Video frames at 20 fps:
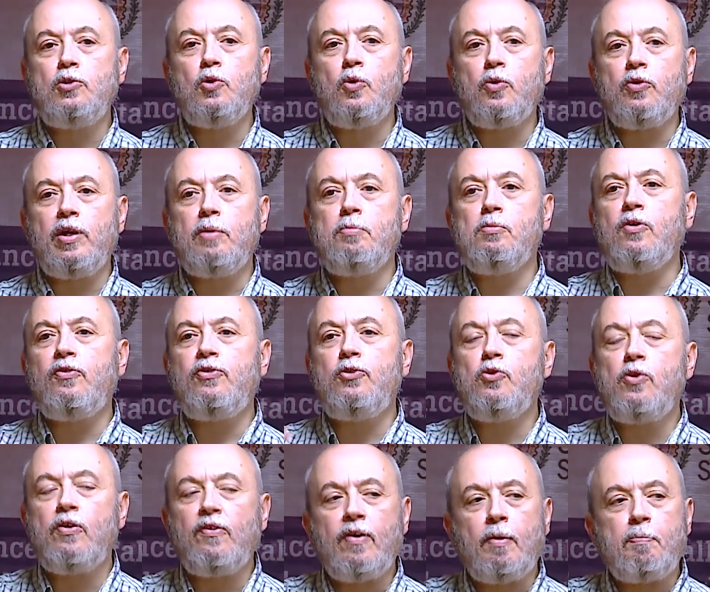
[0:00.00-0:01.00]
you
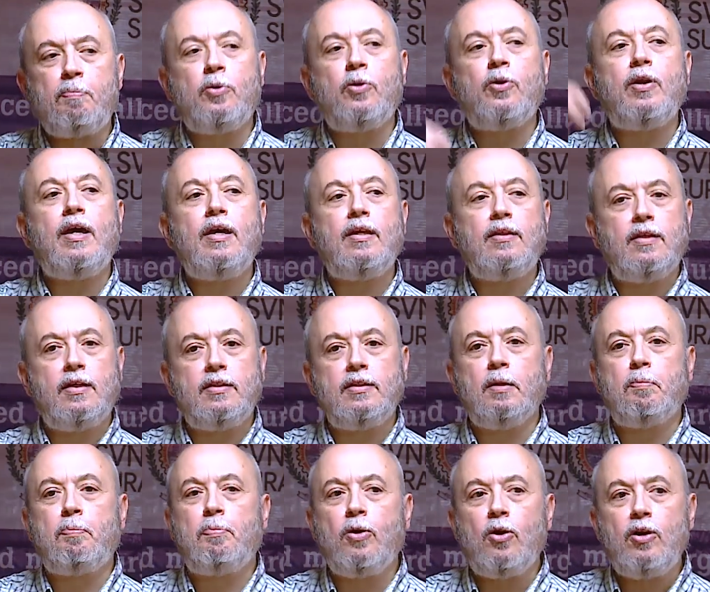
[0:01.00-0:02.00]
evaporate
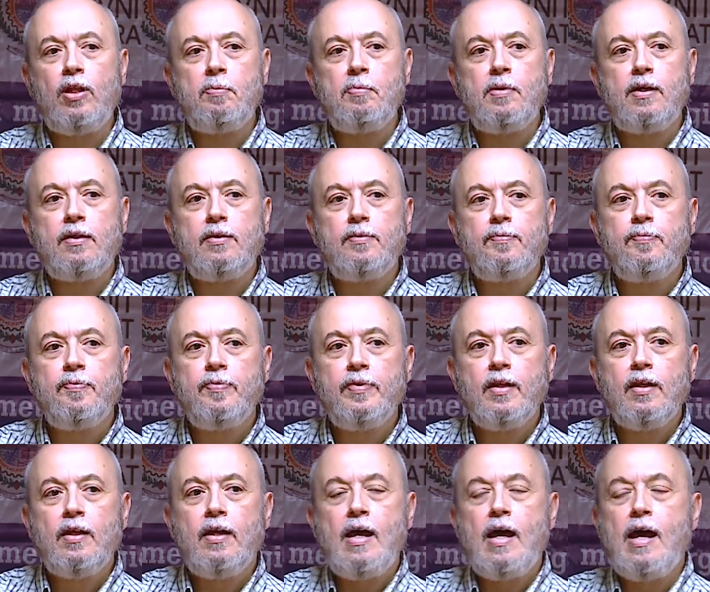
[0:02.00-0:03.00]
the polymer,
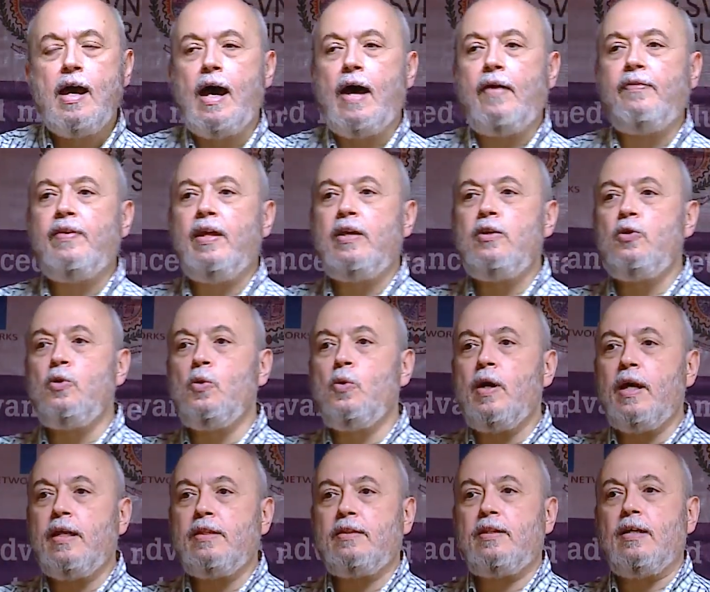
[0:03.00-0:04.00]
and then you
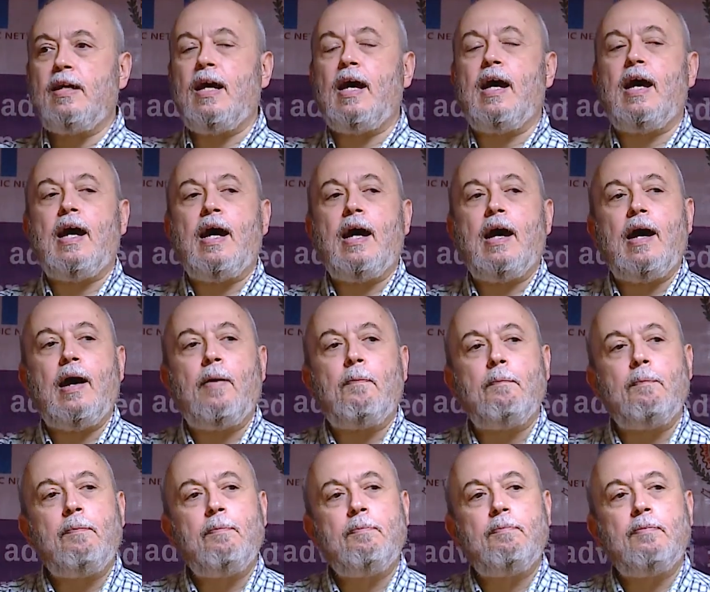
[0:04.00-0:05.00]
get a
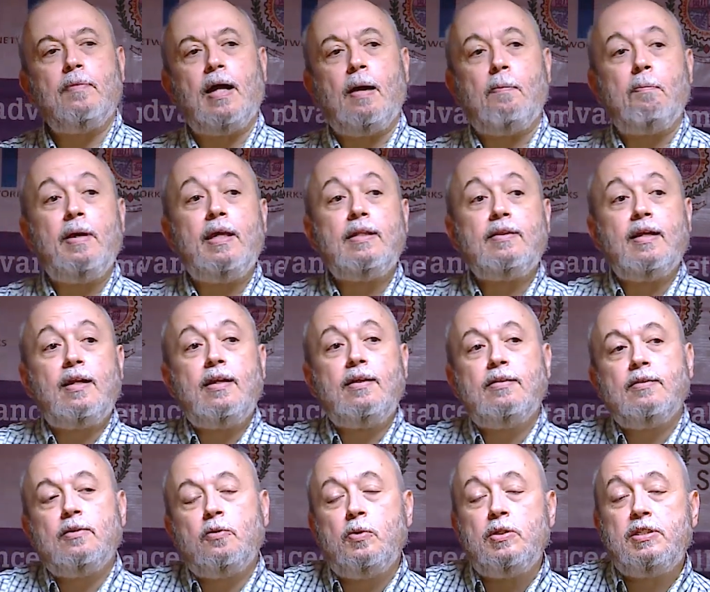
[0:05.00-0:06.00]

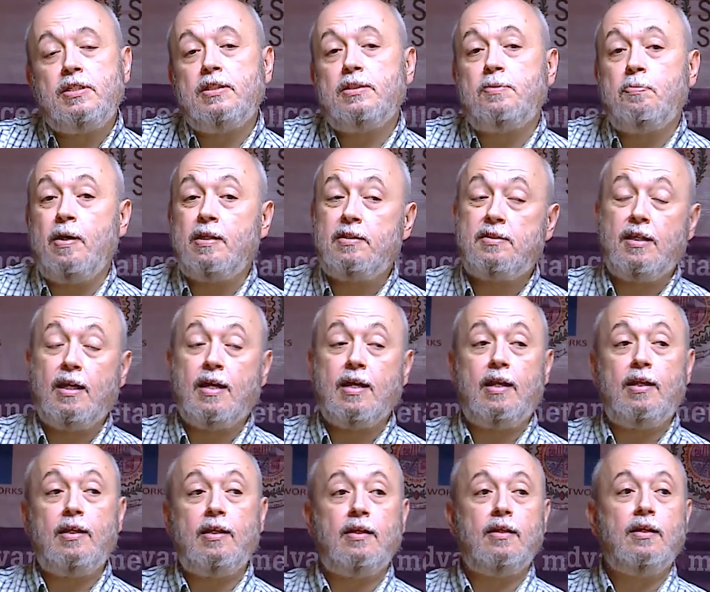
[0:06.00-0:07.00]
metal, which is
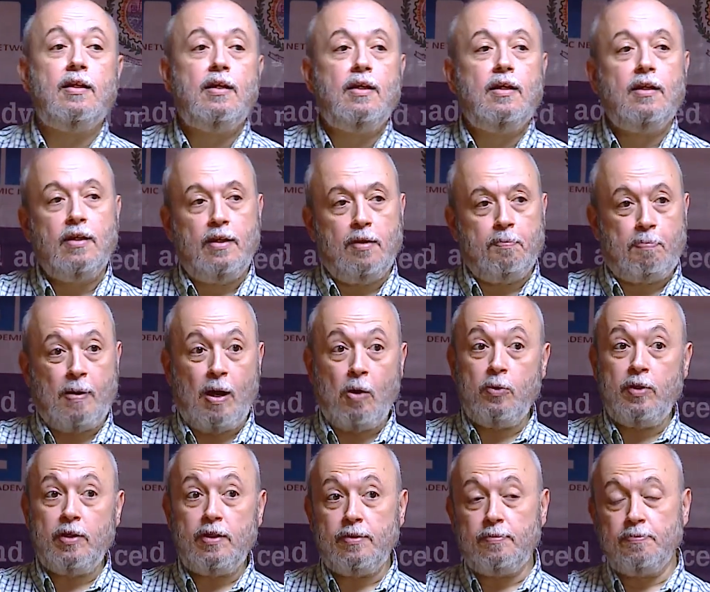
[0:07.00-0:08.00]
basically
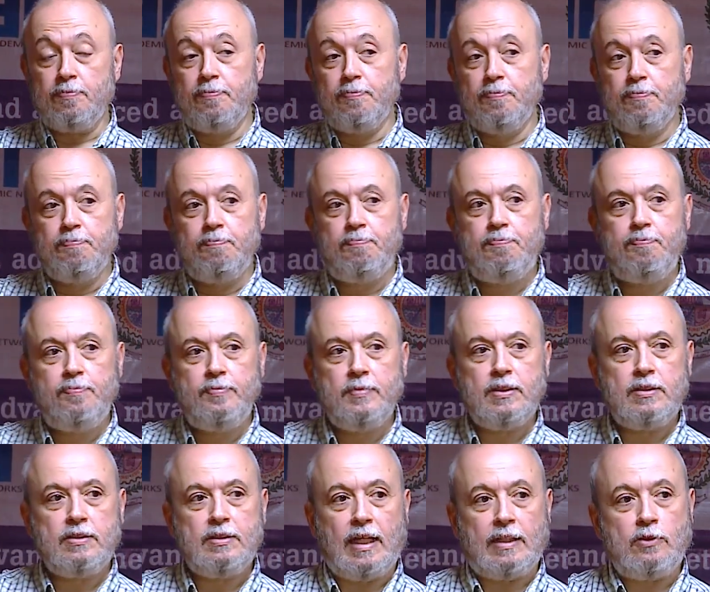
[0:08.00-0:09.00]
powder,
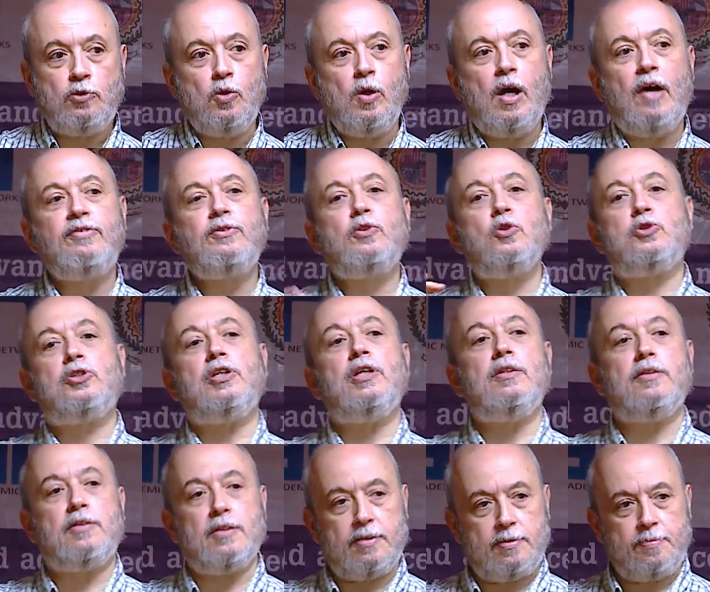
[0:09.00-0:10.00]
that you have to
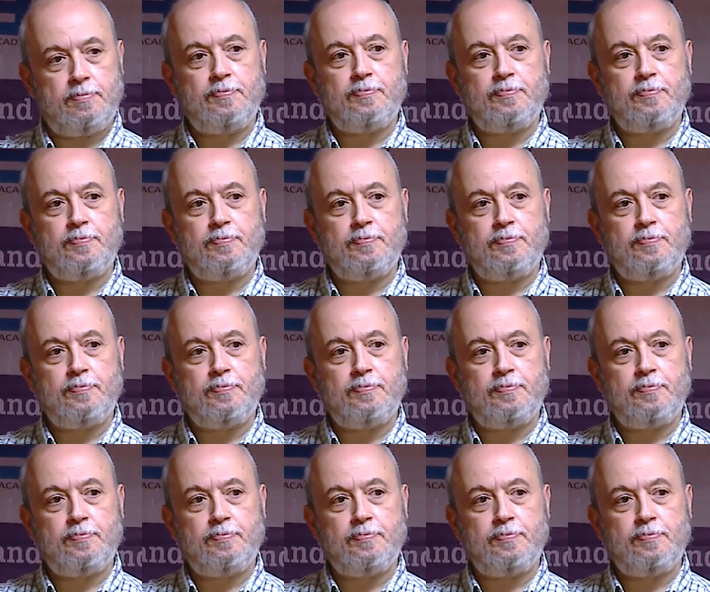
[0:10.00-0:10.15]
sinter.